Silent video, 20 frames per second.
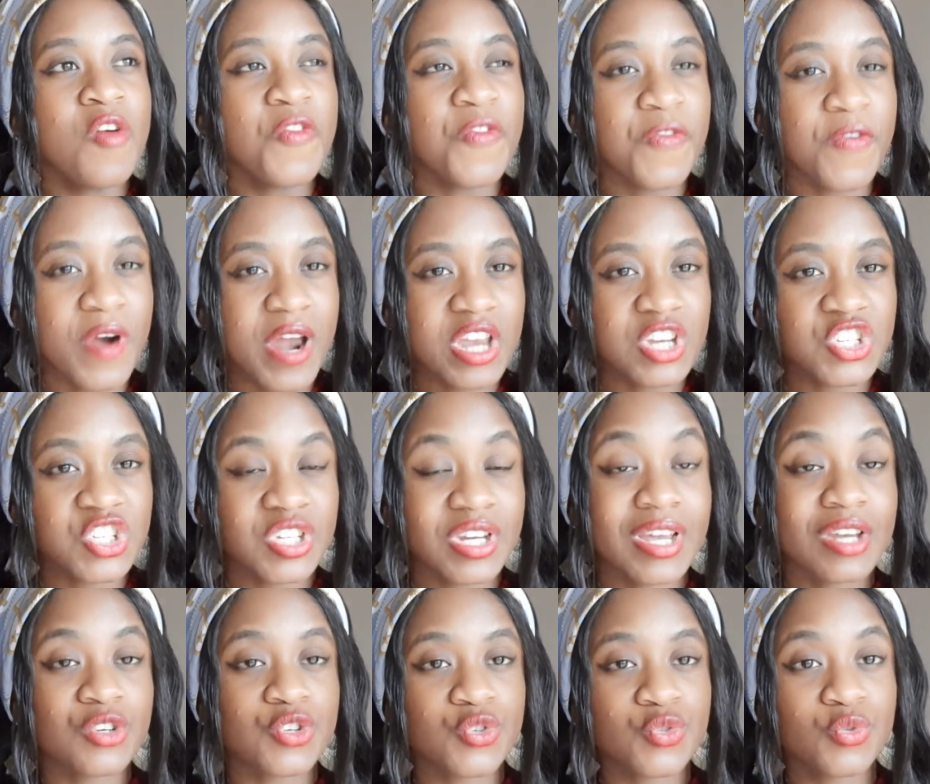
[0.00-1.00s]
fresh
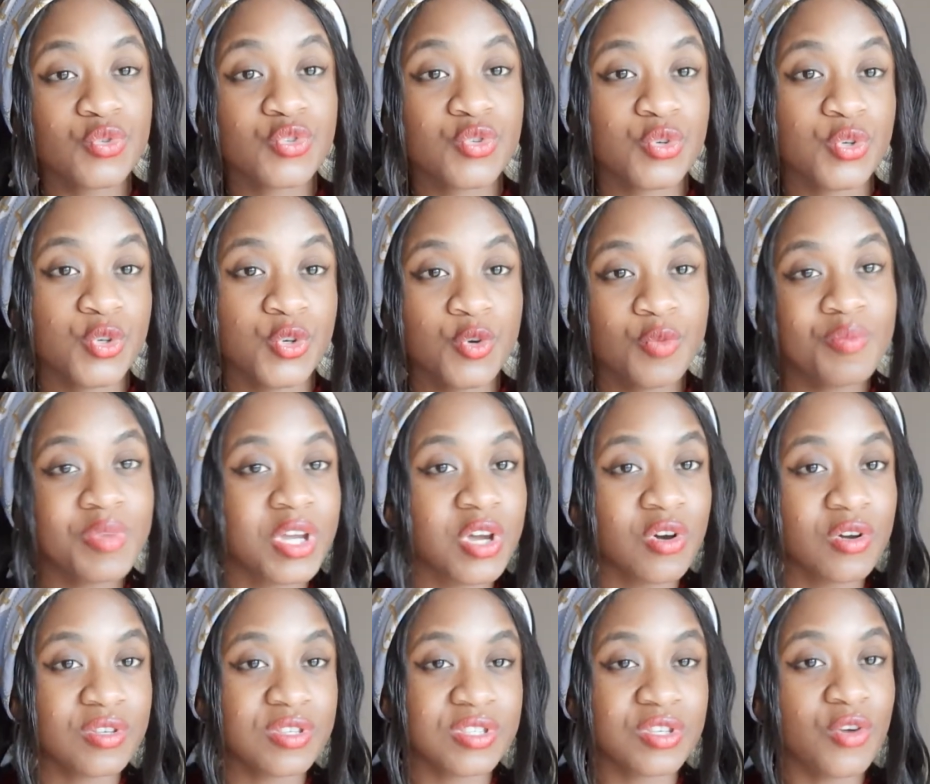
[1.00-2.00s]
and true to you
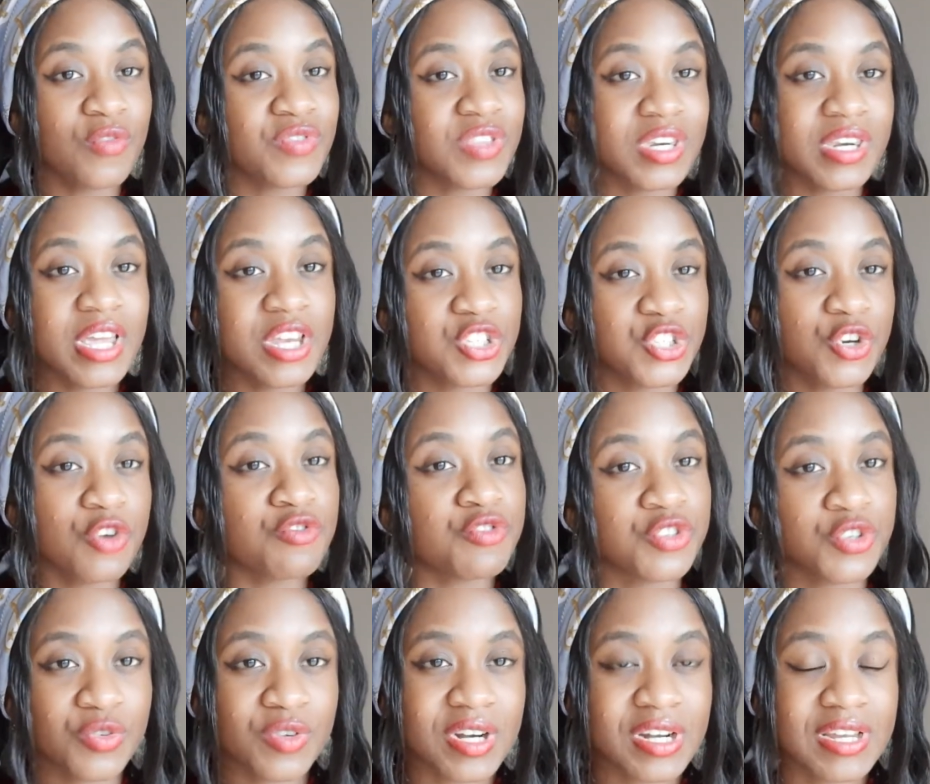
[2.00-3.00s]
because of the nature
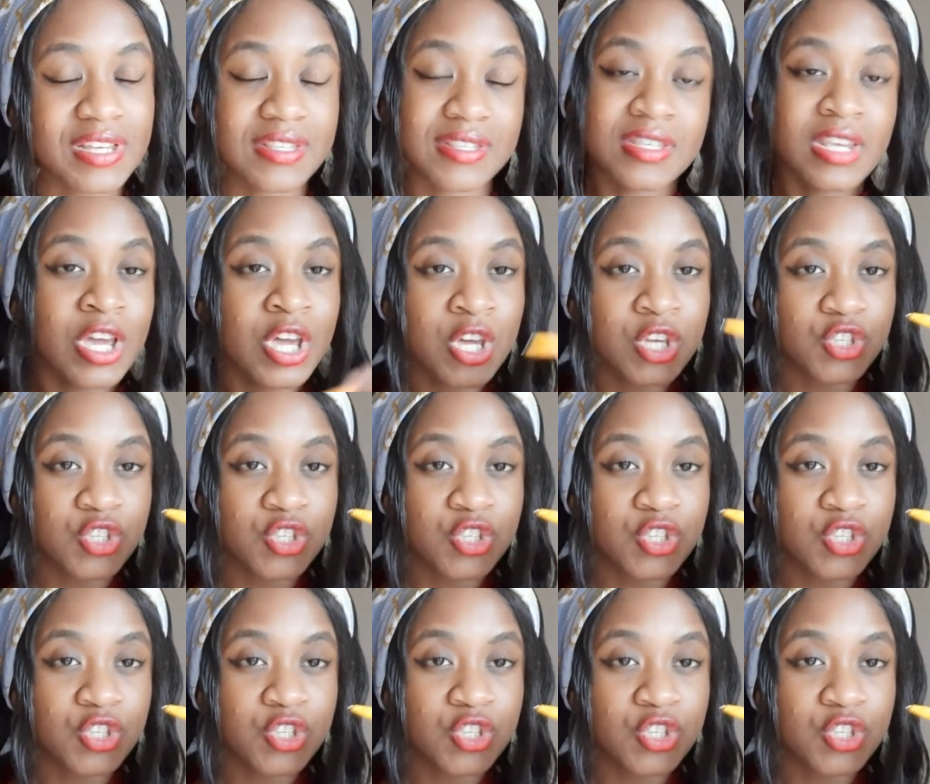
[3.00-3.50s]
of Uranus.